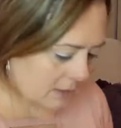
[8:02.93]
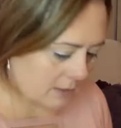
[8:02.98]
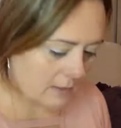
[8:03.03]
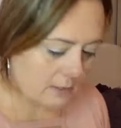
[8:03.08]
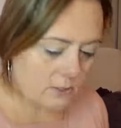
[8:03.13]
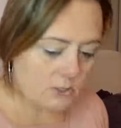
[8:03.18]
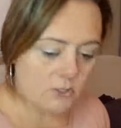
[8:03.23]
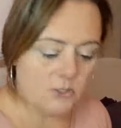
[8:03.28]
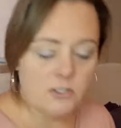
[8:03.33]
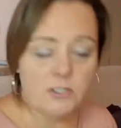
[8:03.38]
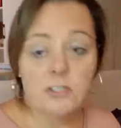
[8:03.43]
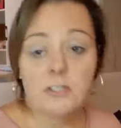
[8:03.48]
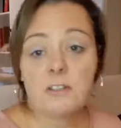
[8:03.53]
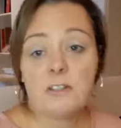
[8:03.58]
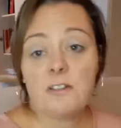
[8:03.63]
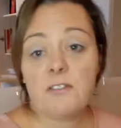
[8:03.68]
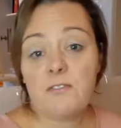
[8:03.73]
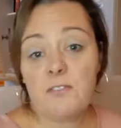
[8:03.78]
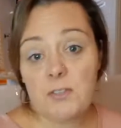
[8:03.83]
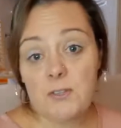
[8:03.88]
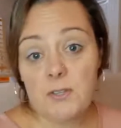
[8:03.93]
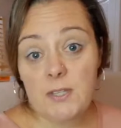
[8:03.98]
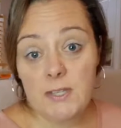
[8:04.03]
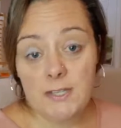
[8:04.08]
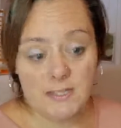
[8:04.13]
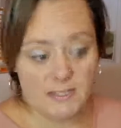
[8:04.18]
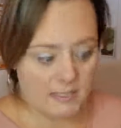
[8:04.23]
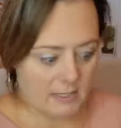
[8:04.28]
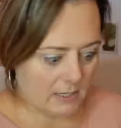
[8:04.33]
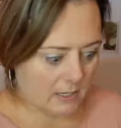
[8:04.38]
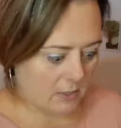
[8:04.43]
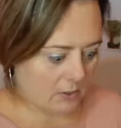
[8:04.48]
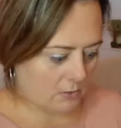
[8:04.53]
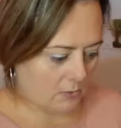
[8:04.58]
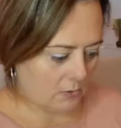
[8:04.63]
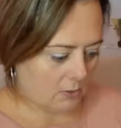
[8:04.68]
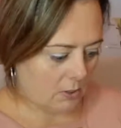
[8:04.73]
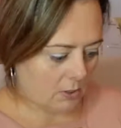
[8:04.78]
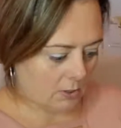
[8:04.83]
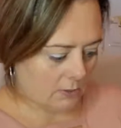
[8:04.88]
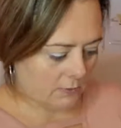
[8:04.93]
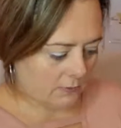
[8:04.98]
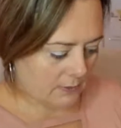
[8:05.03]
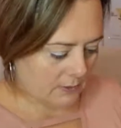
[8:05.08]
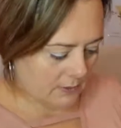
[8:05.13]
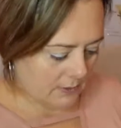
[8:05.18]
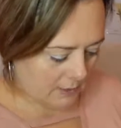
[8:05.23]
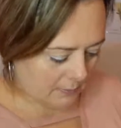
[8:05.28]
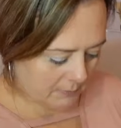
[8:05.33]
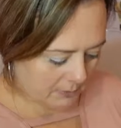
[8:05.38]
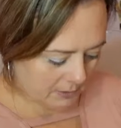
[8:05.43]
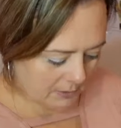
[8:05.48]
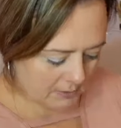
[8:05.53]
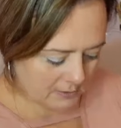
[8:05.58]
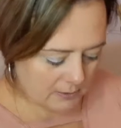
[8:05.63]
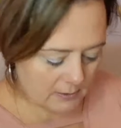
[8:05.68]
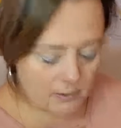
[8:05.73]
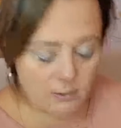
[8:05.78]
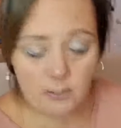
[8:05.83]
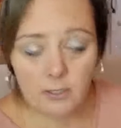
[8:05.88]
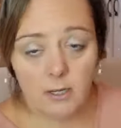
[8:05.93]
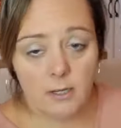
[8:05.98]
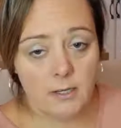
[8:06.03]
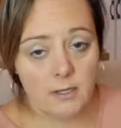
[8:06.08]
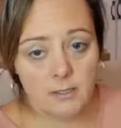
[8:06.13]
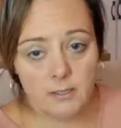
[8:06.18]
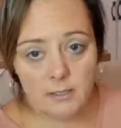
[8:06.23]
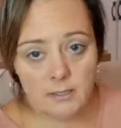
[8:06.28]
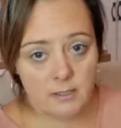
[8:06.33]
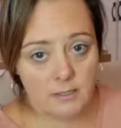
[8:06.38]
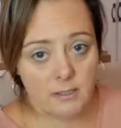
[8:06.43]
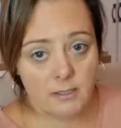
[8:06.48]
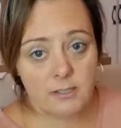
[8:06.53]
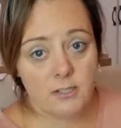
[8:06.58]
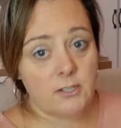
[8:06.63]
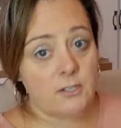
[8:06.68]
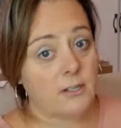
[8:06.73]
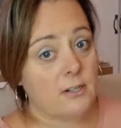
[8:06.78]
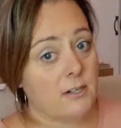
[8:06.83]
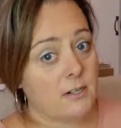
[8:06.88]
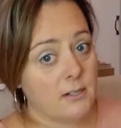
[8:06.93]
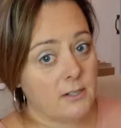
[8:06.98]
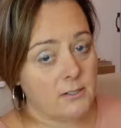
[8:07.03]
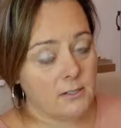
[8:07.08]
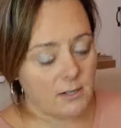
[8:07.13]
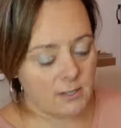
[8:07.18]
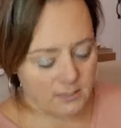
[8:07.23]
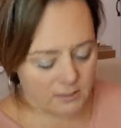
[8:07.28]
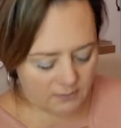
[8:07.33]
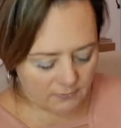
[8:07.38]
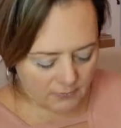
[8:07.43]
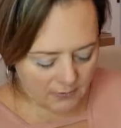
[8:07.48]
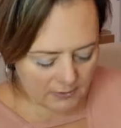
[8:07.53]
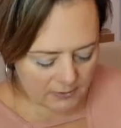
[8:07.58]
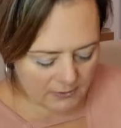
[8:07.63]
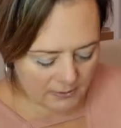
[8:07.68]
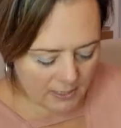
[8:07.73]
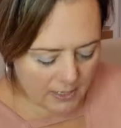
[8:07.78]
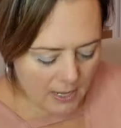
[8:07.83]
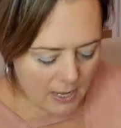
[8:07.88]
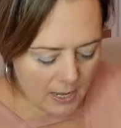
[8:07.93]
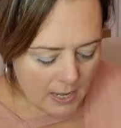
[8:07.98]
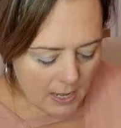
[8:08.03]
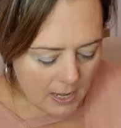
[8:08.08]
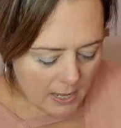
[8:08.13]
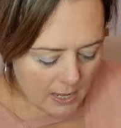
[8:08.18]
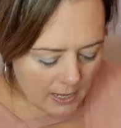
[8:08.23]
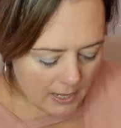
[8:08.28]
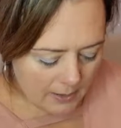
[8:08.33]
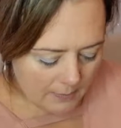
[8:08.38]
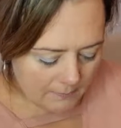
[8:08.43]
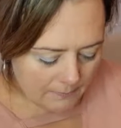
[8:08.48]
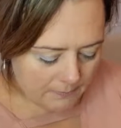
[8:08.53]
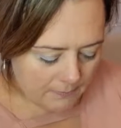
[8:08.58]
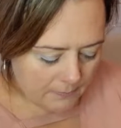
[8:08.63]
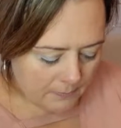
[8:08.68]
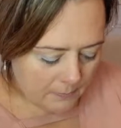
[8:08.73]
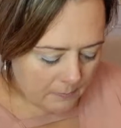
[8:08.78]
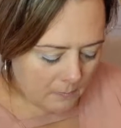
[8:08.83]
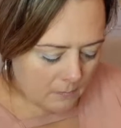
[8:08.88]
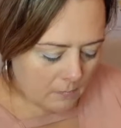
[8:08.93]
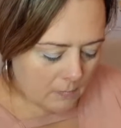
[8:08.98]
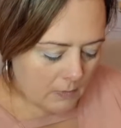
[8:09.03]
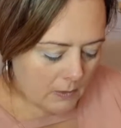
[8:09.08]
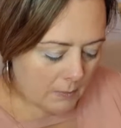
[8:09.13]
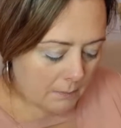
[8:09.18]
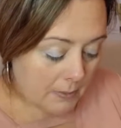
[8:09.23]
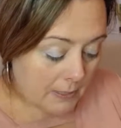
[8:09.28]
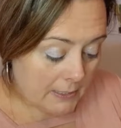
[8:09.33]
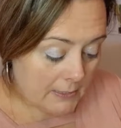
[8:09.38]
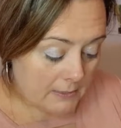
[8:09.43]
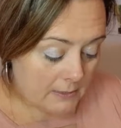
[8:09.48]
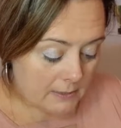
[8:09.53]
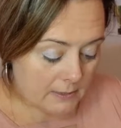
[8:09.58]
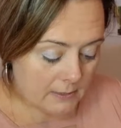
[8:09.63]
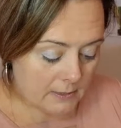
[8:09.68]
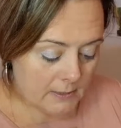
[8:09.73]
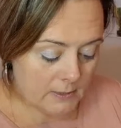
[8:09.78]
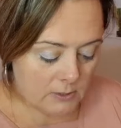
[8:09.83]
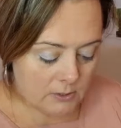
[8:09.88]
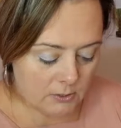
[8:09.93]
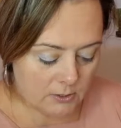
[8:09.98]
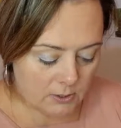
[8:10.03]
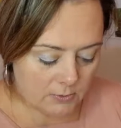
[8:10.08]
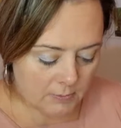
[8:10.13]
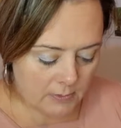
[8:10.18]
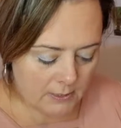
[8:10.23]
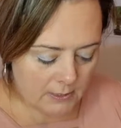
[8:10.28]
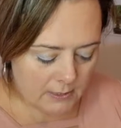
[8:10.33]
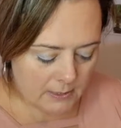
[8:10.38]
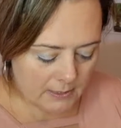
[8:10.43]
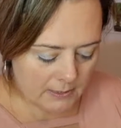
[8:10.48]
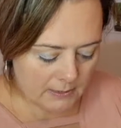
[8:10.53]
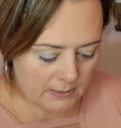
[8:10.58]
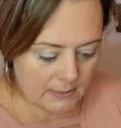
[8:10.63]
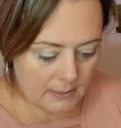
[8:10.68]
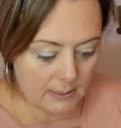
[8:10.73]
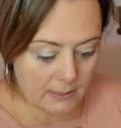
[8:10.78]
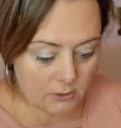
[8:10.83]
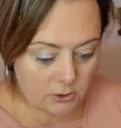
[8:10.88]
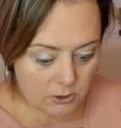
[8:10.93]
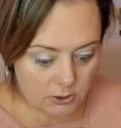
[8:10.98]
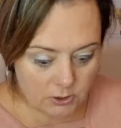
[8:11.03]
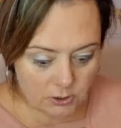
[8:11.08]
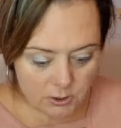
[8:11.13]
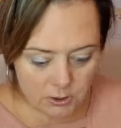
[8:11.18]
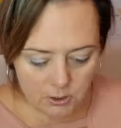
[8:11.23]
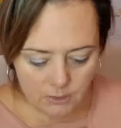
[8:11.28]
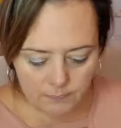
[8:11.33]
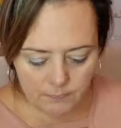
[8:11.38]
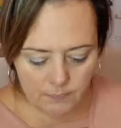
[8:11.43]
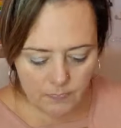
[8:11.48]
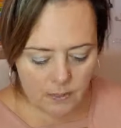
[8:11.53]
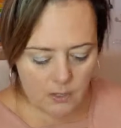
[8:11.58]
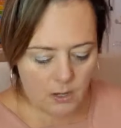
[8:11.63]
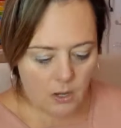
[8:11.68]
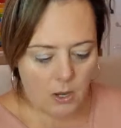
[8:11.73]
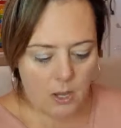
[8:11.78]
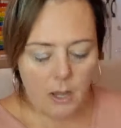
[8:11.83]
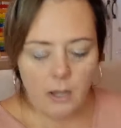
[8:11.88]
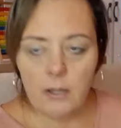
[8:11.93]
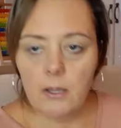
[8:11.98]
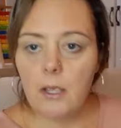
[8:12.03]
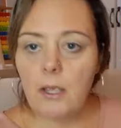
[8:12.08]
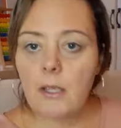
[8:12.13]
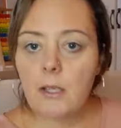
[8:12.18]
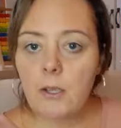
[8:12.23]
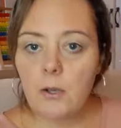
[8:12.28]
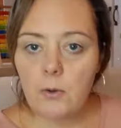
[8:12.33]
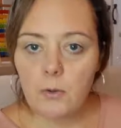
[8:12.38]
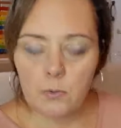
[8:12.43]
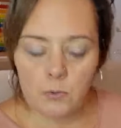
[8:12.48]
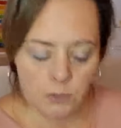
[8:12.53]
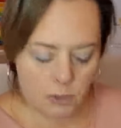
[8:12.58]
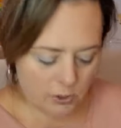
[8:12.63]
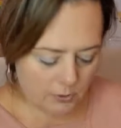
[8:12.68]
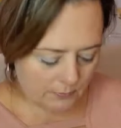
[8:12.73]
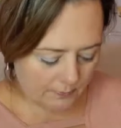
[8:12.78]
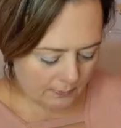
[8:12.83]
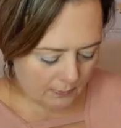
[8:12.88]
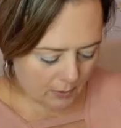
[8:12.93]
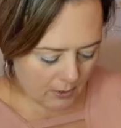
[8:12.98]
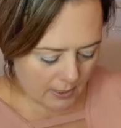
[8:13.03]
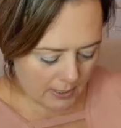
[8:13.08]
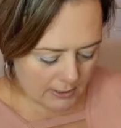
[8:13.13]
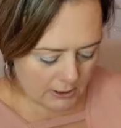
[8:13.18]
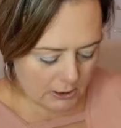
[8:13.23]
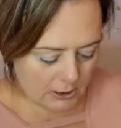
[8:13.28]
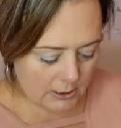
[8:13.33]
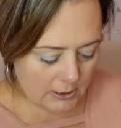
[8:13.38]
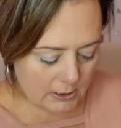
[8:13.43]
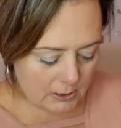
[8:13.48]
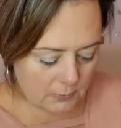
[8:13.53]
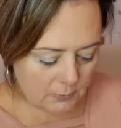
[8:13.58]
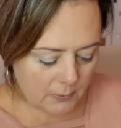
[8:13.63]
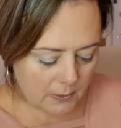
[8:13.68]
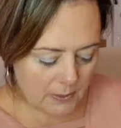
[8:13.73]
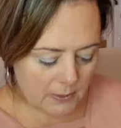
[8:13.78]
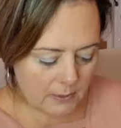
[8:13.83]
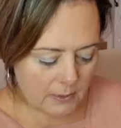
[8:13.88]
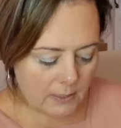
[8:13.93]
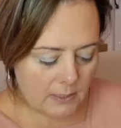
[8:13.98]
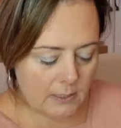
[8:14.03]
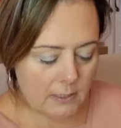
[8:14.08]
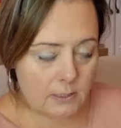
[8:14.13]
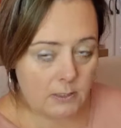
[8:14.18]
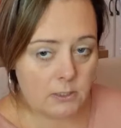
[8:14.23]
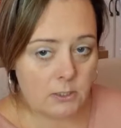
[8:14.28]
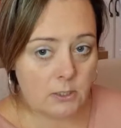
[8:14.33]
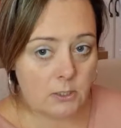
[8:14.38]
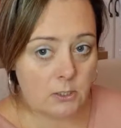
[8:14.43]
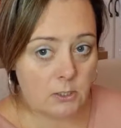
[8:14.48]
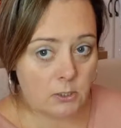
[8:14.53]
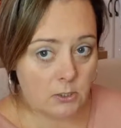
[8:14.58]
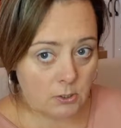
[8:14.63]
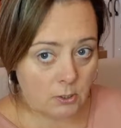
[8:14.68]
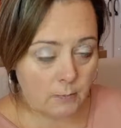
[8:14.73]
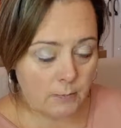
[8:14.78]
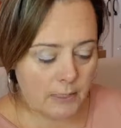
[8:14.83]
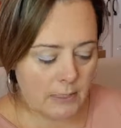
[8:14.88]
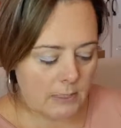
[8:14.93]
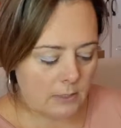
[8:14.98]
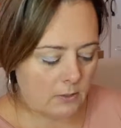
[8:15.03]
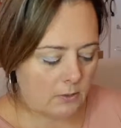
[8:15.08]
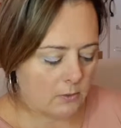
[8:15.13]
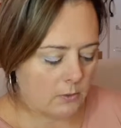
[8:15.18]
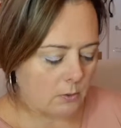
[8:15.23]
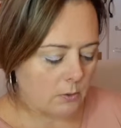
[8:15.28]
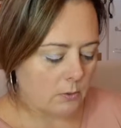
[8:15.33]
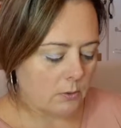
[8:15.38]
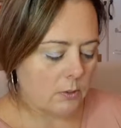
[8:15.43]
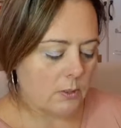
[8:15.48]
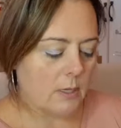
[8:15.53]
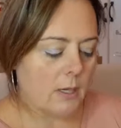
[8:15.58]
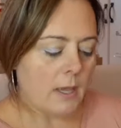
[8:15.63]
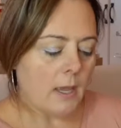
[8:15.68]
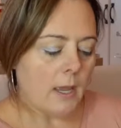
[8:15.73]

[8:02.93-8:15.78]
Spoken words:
these are just the few things that I use all of the time, guys. It's not an exhaustive list, but these are some of the things that I go to. Okay, so this one, it is so many years old,